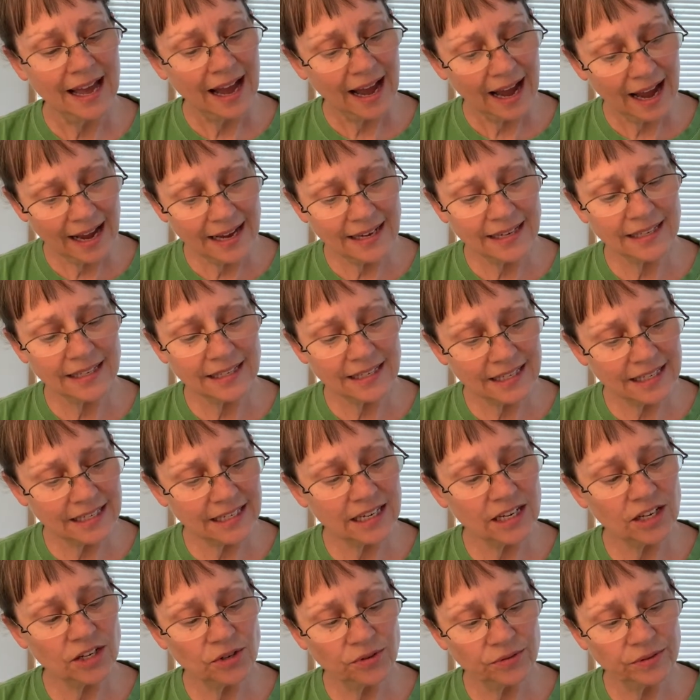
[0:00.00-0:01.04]
I can
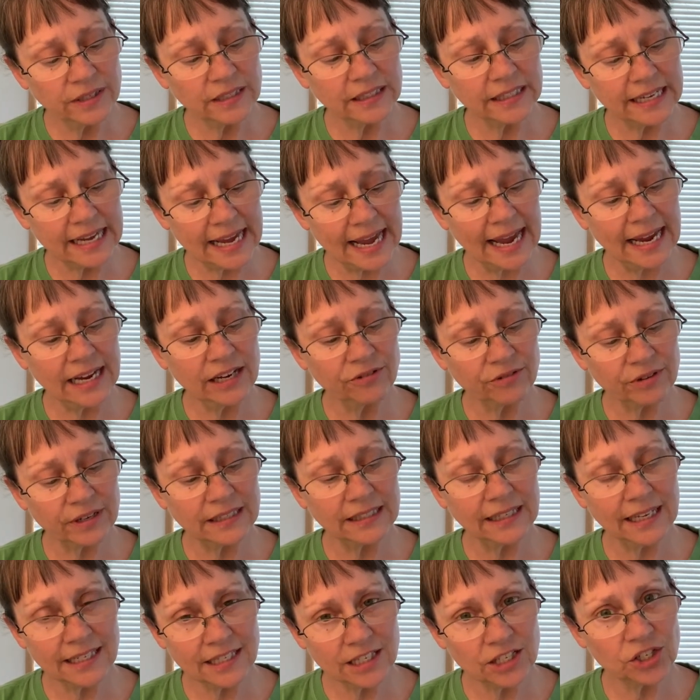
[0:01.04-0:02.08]
see you're really angry.
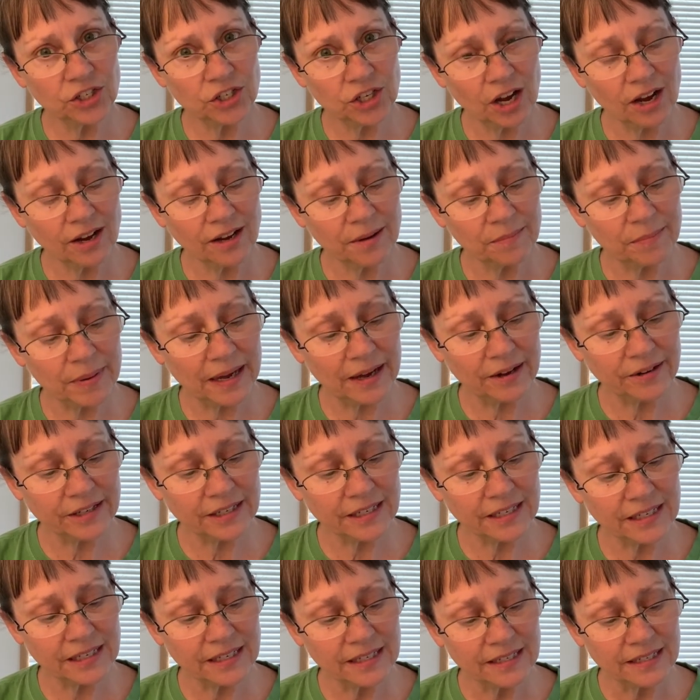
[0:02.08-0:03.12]
Let's talk about
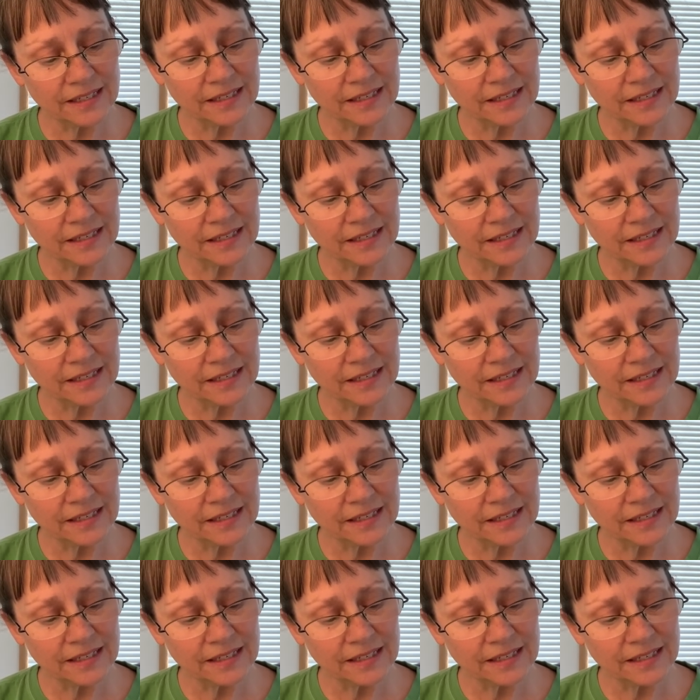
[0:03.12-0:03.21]
it.